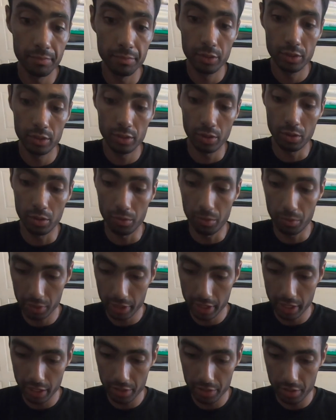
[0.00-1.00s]
So we're
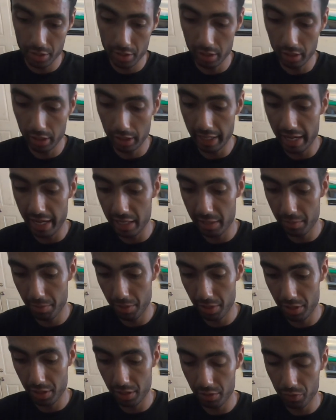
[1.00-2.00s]
down to the last
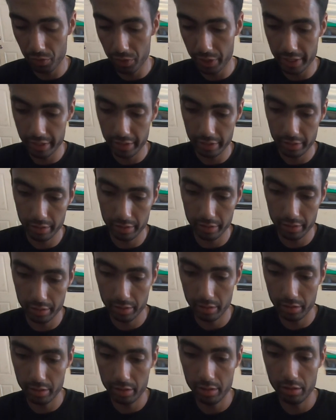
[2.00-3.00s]
piston ring,
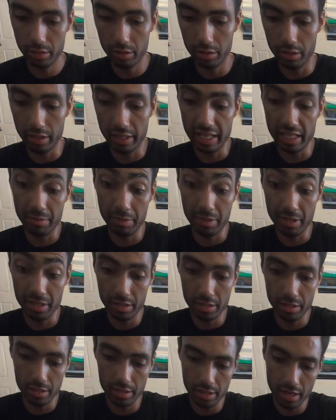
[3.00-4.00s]
or the last
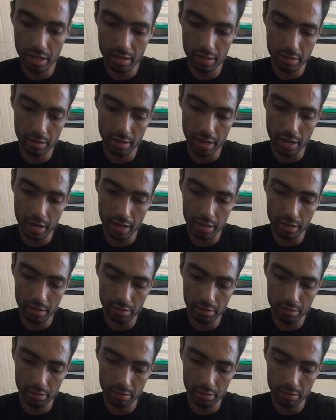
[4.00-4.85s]
piston set to add.